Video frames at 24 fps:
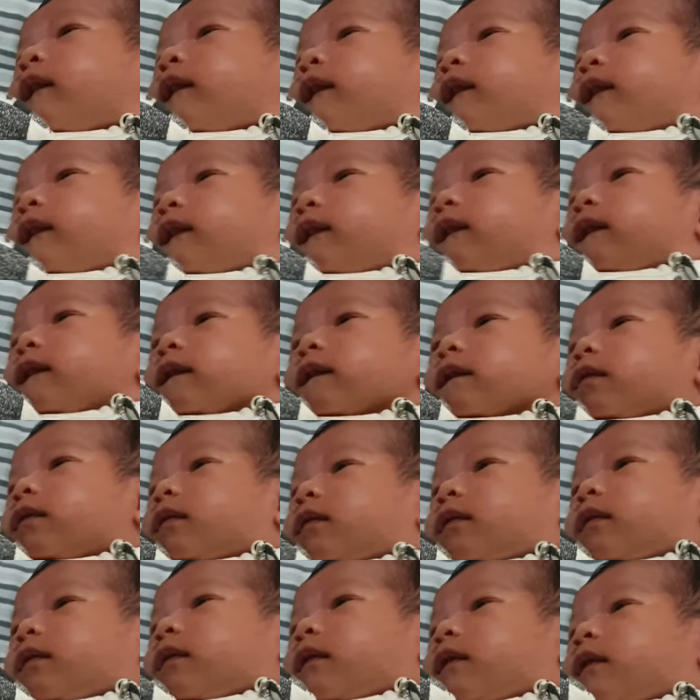He's
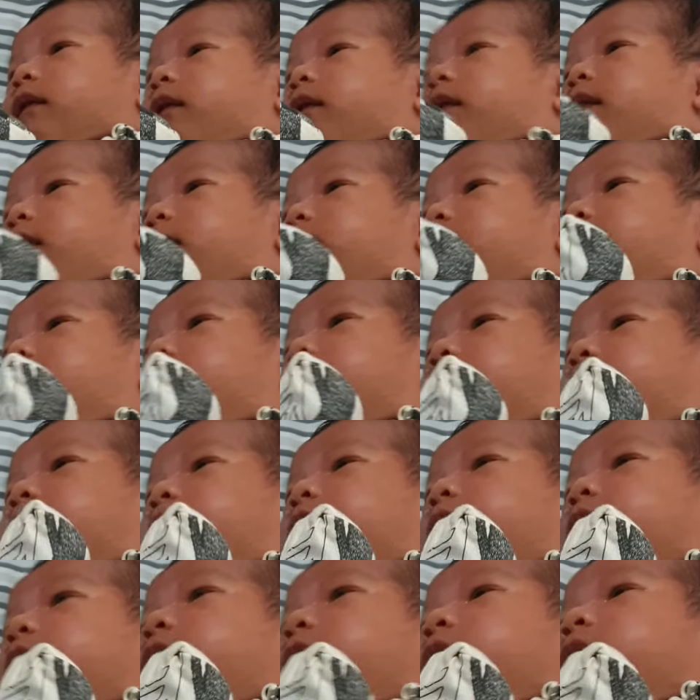slowly getting more.
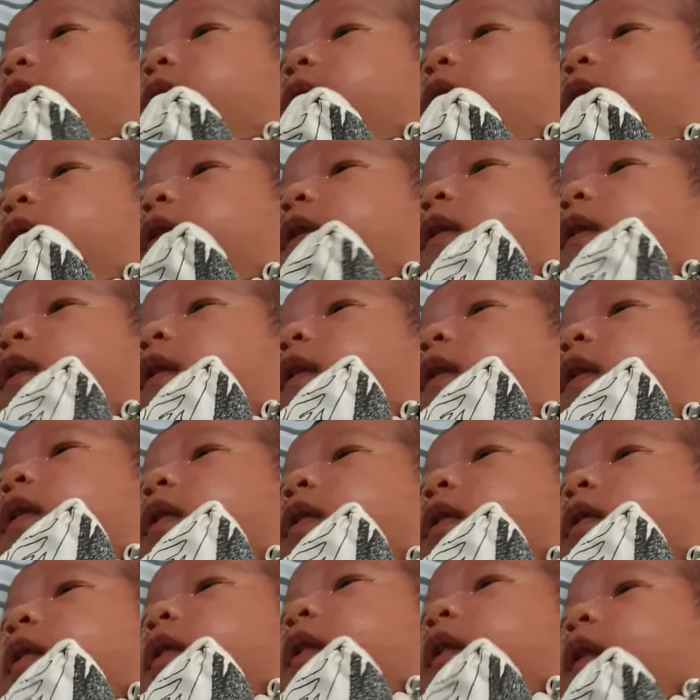So
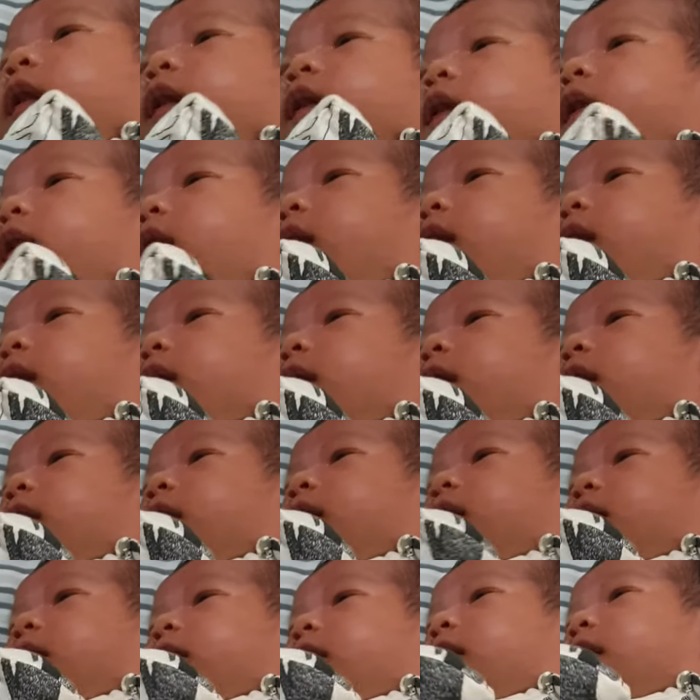what I do
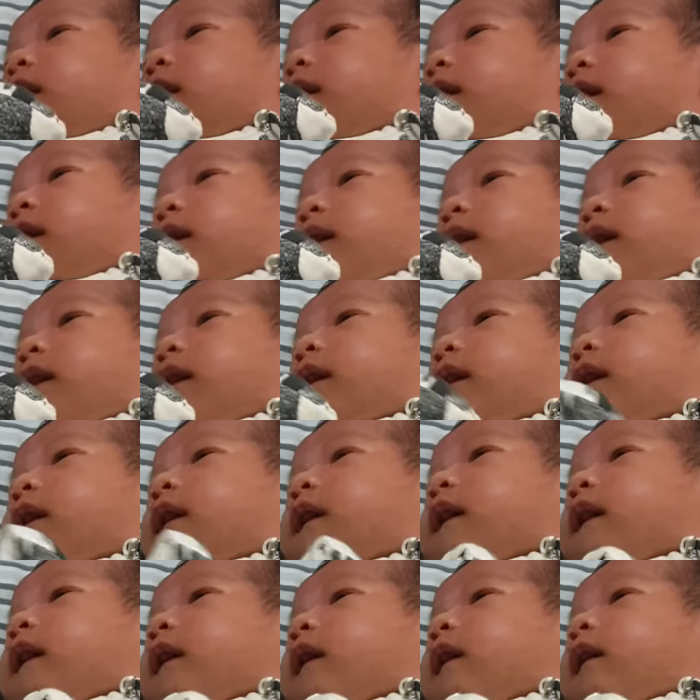is try to
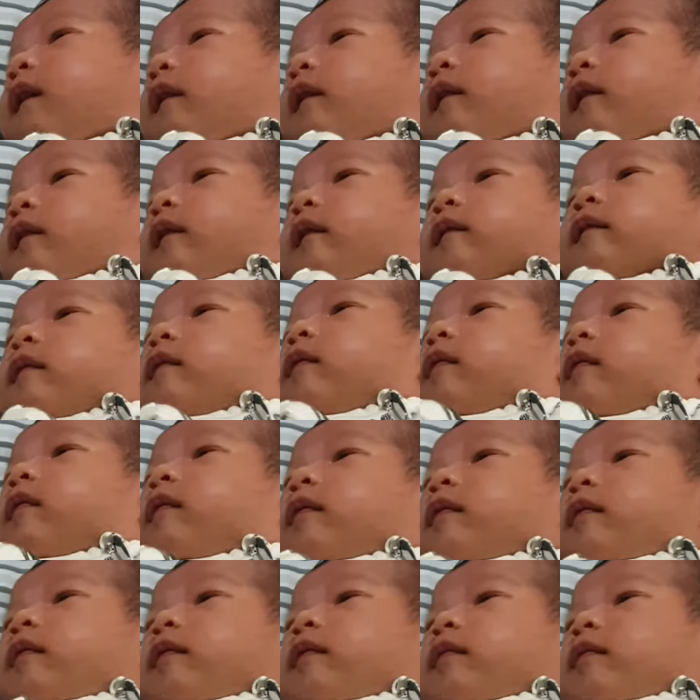get him to
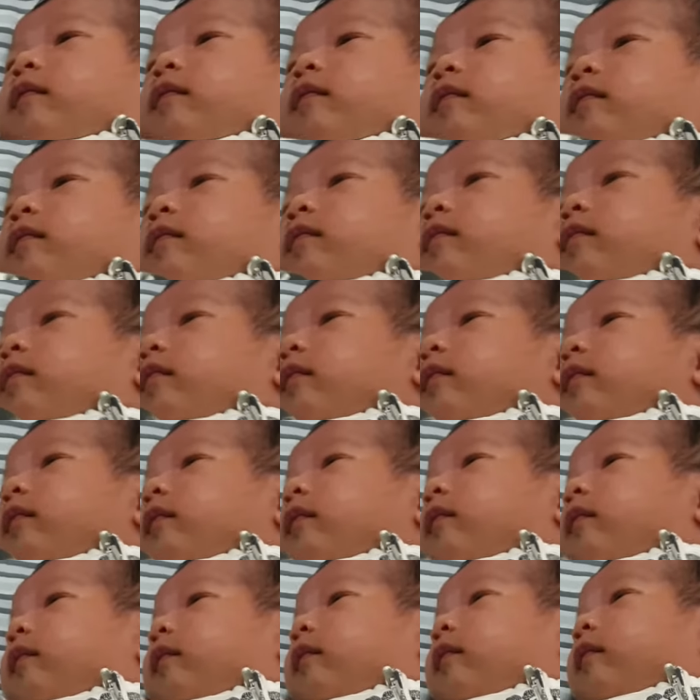start
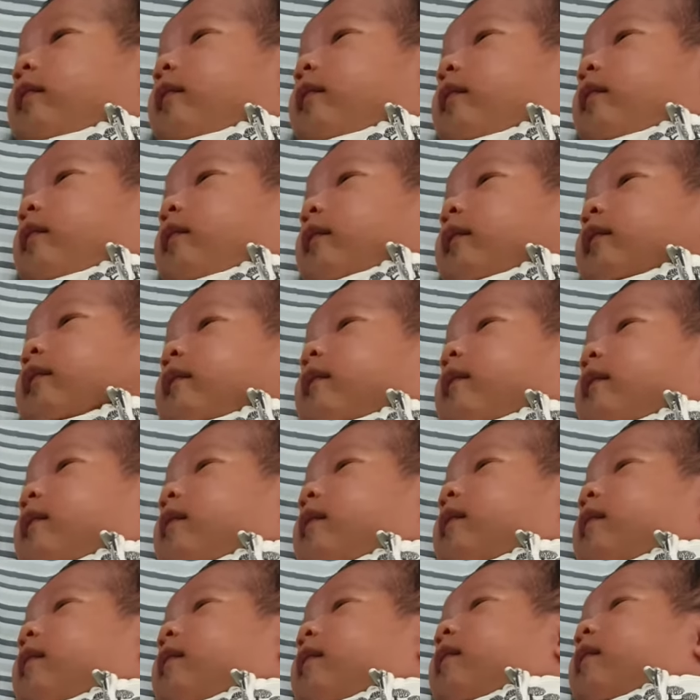rolling over.
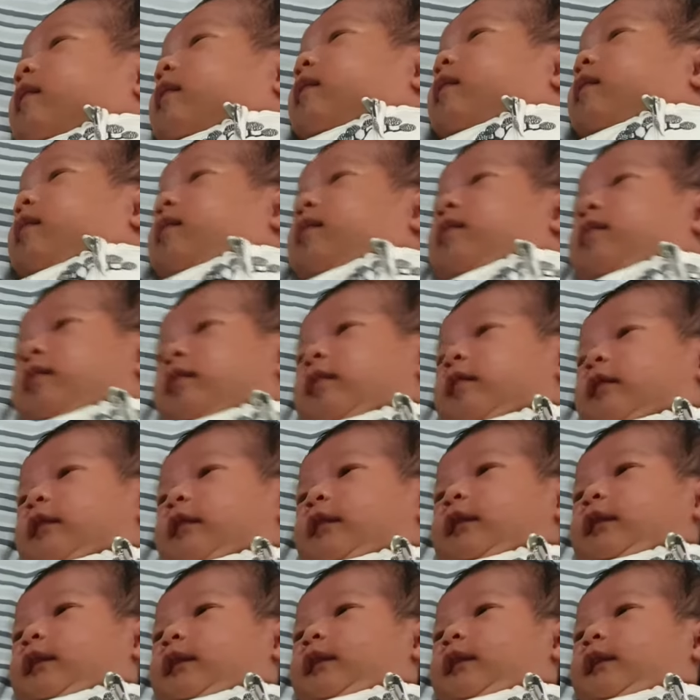If he
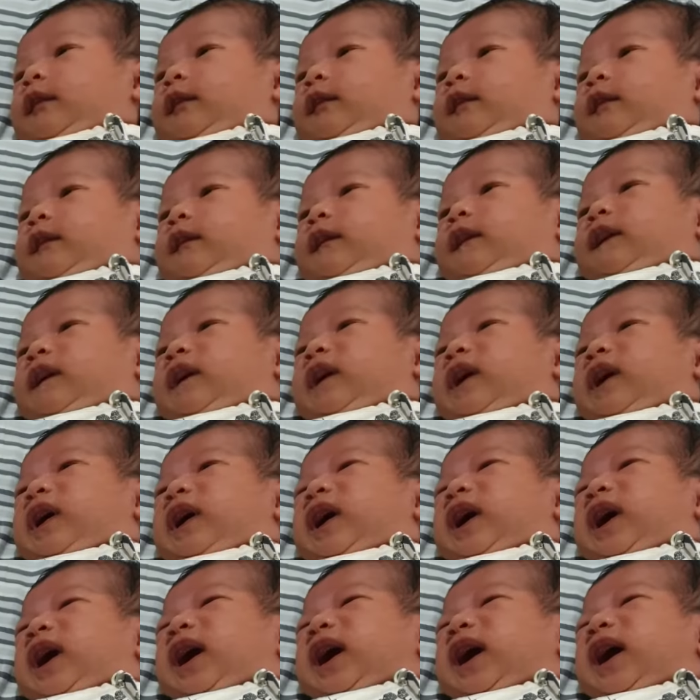wants to roll, he,
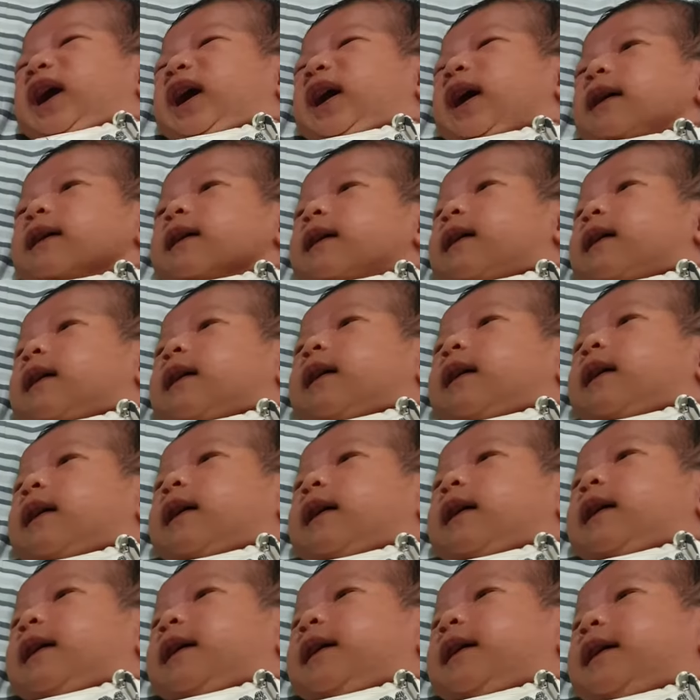he rolls. Ooh,
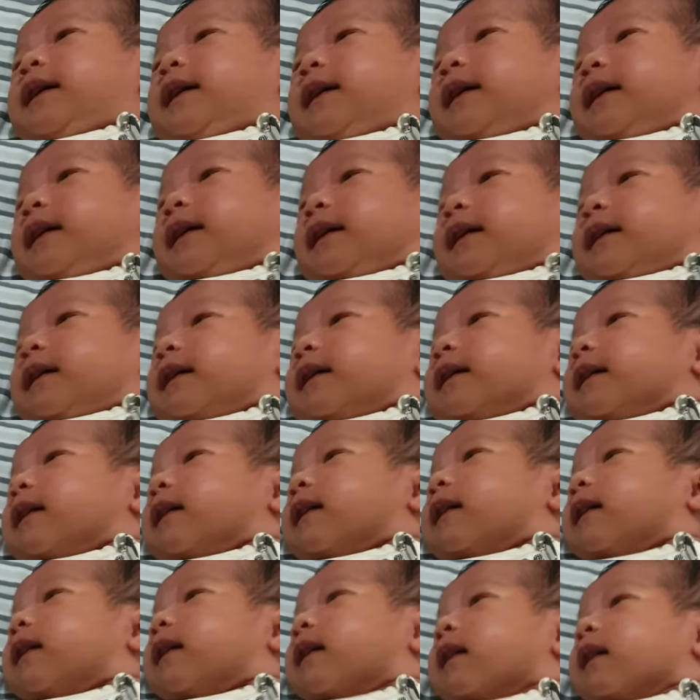you know want
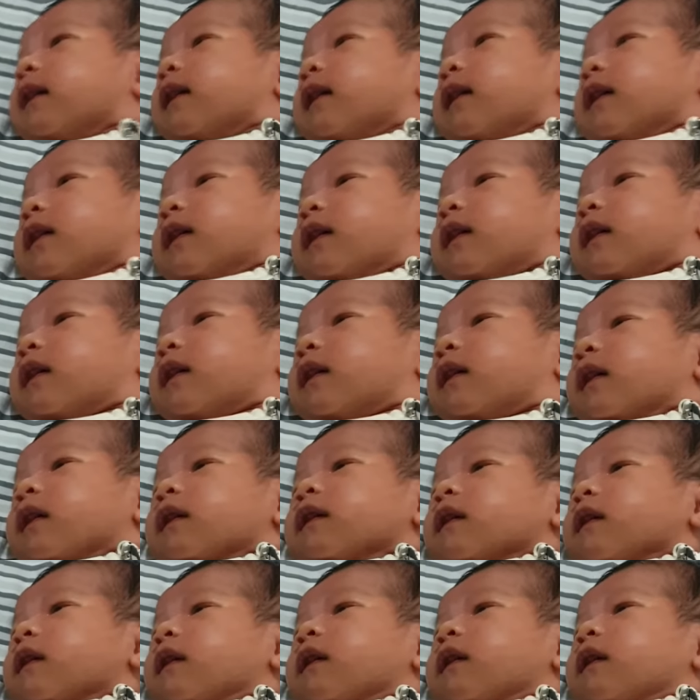to roll?
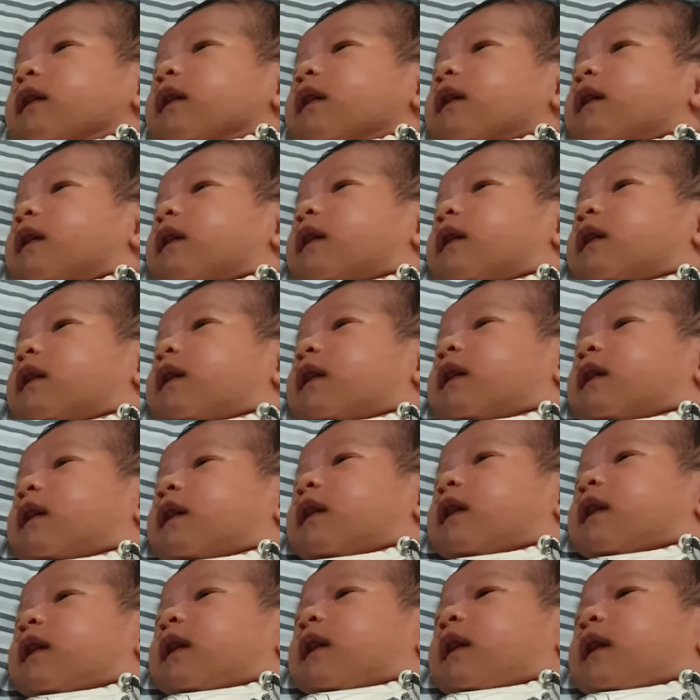Have a
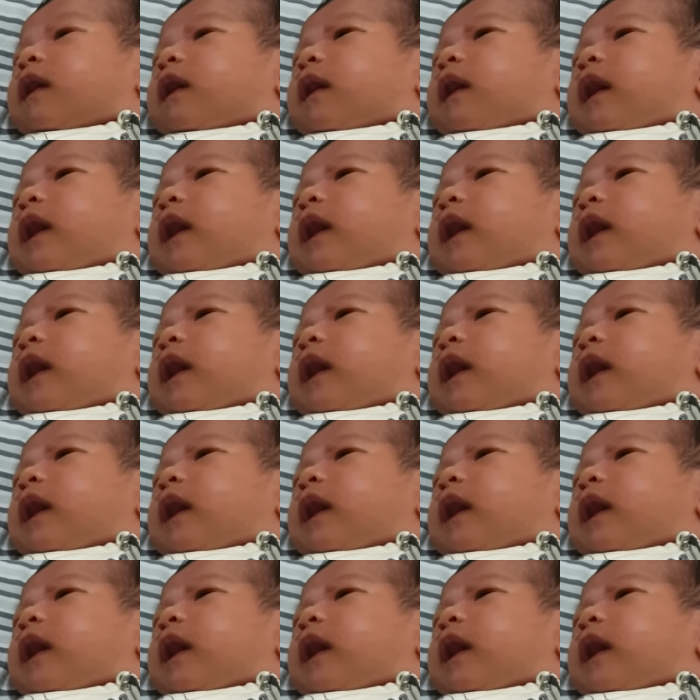roll.